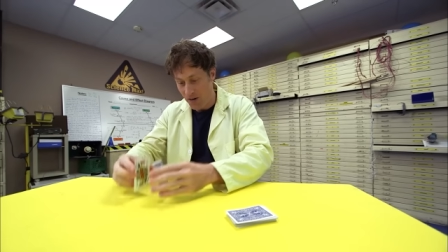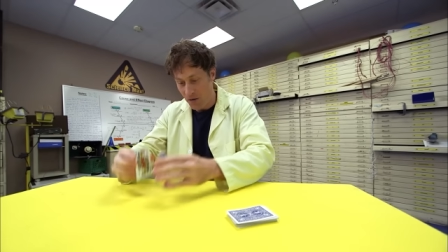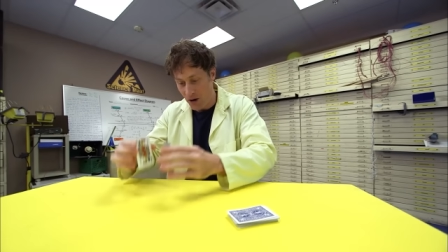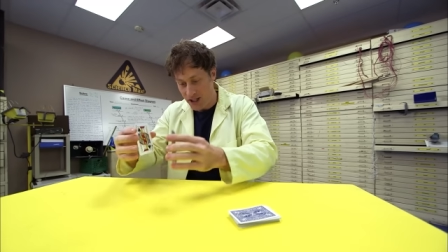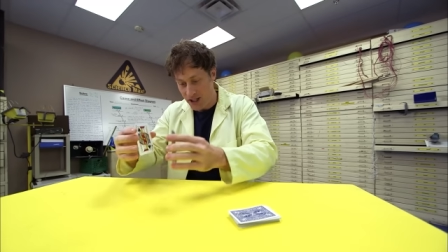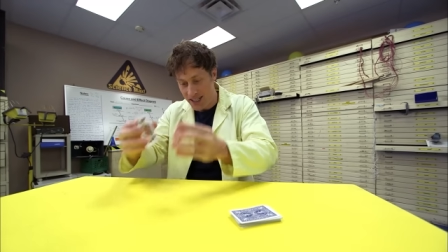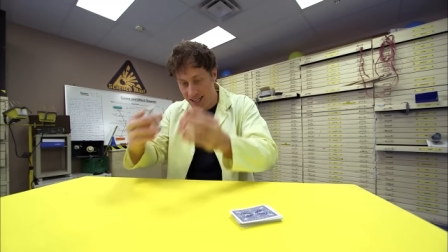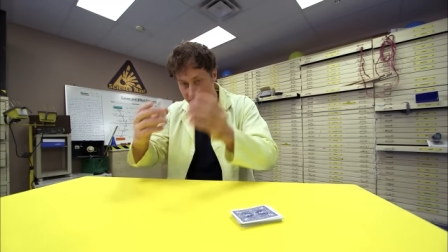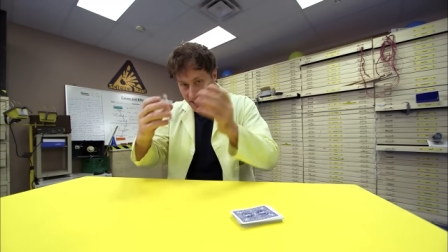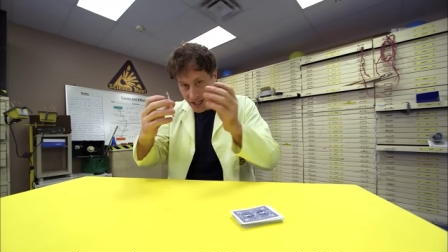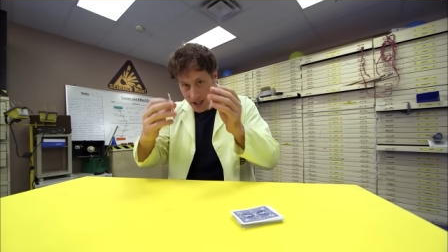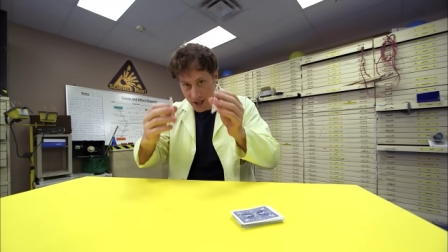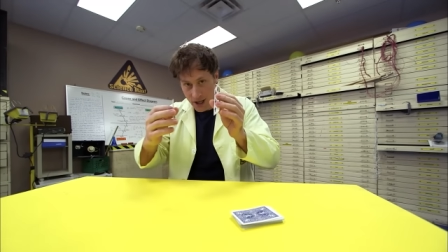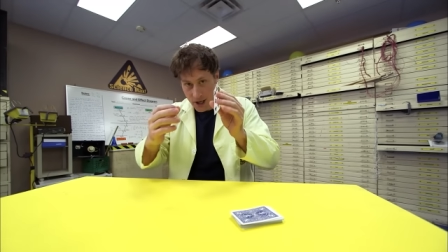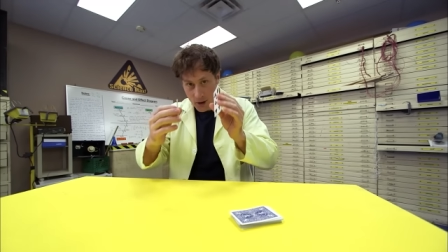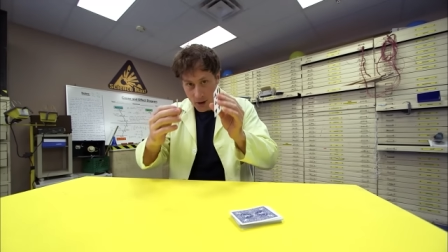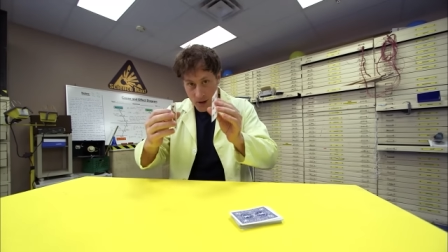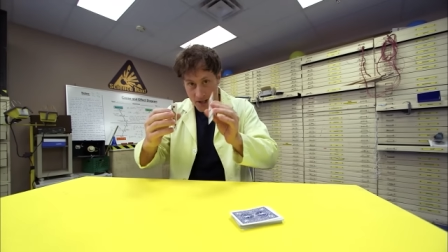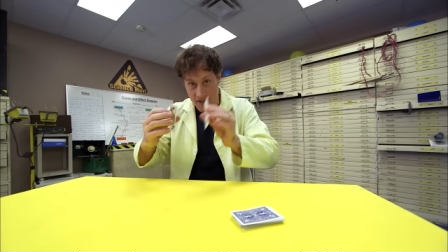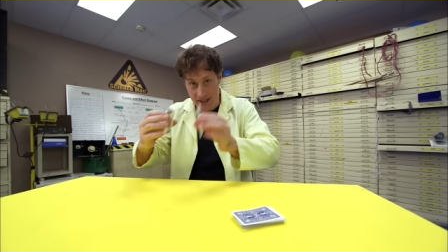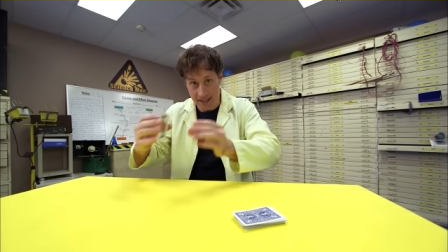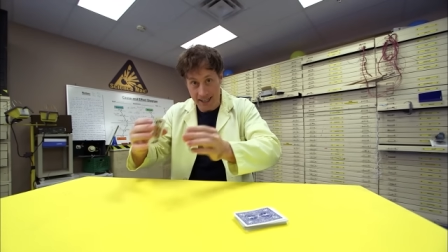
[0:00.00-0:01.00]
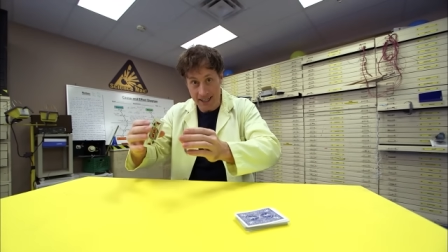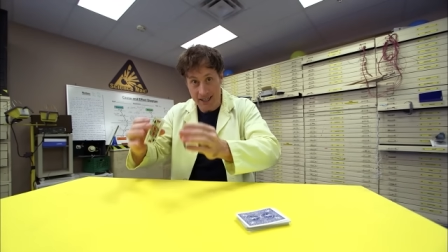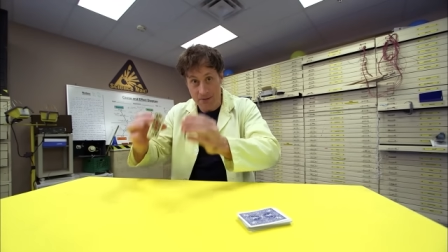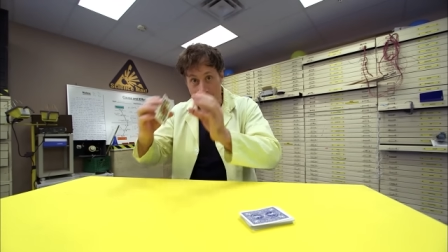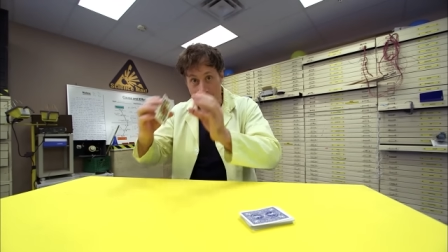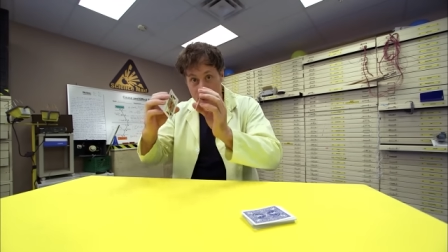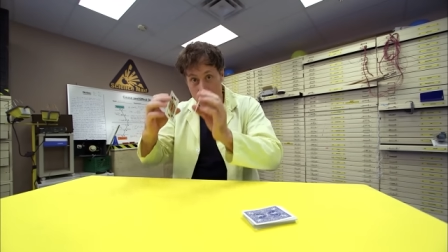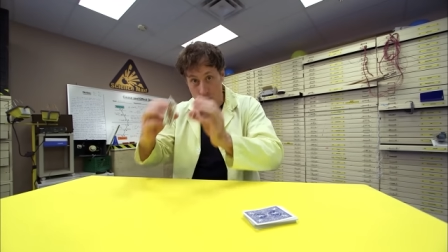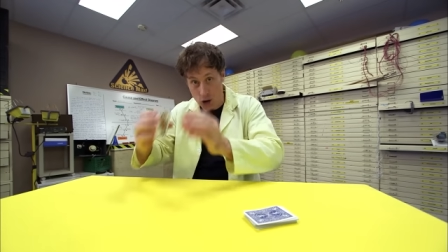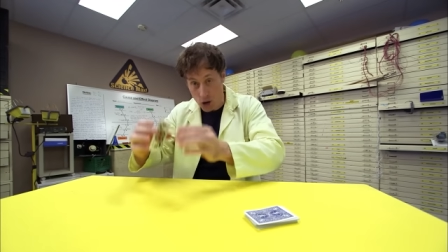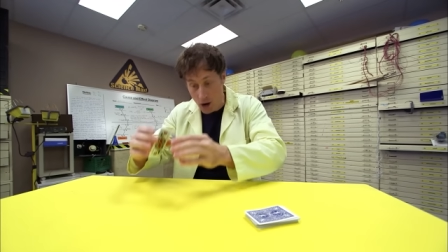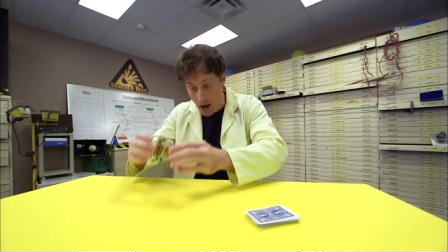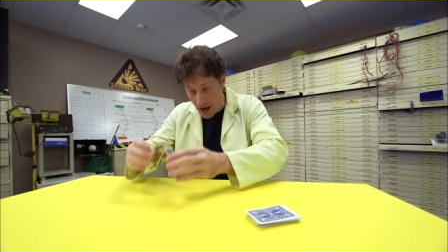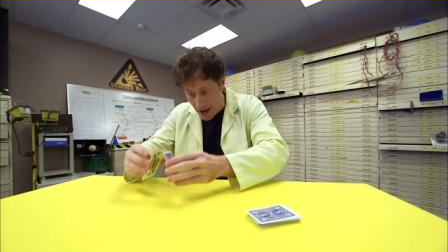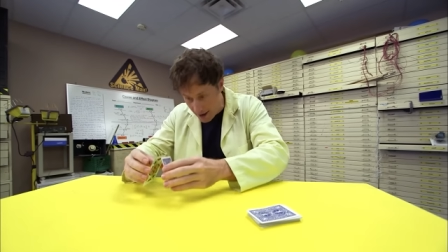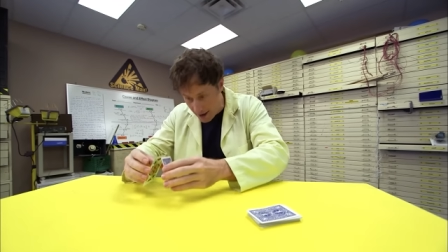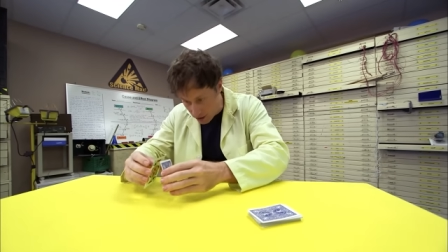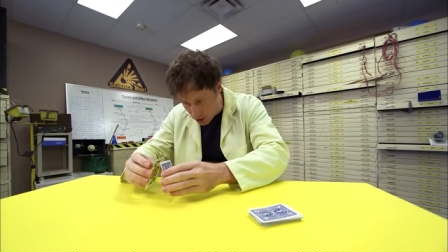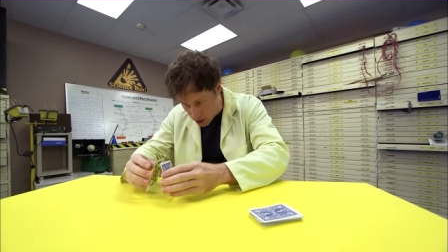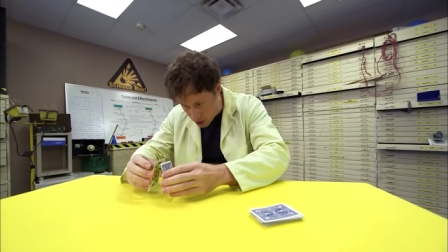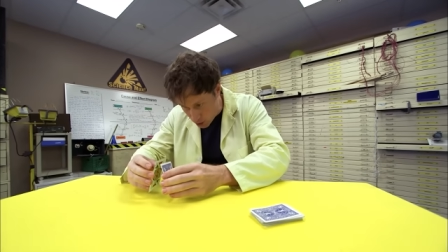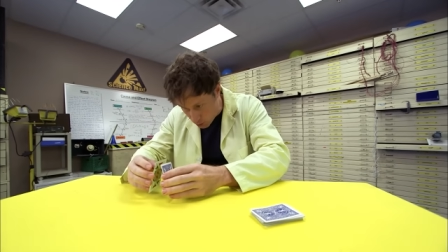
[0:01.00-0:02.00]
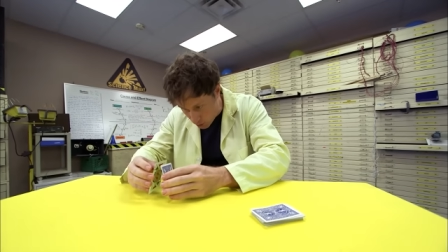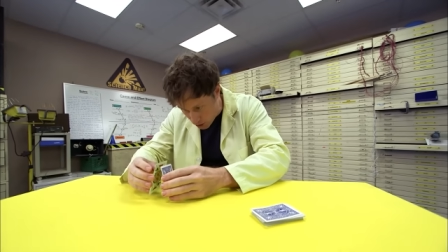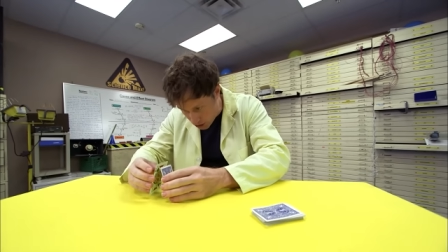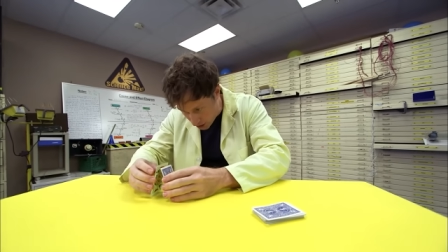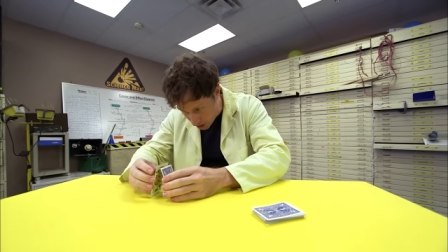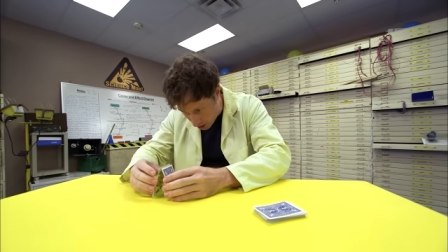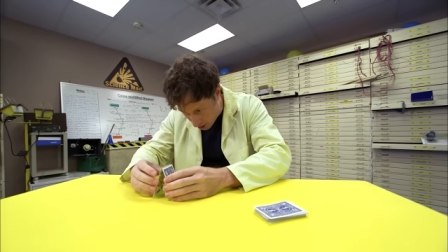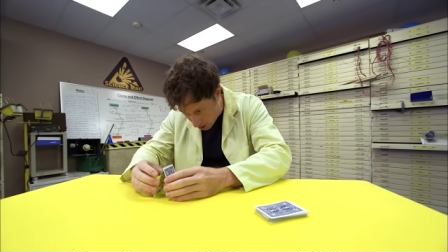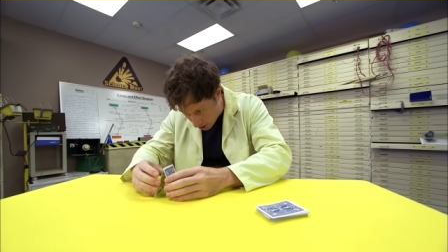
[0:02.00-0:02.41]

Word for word: What you need to do is you need to make triangles with the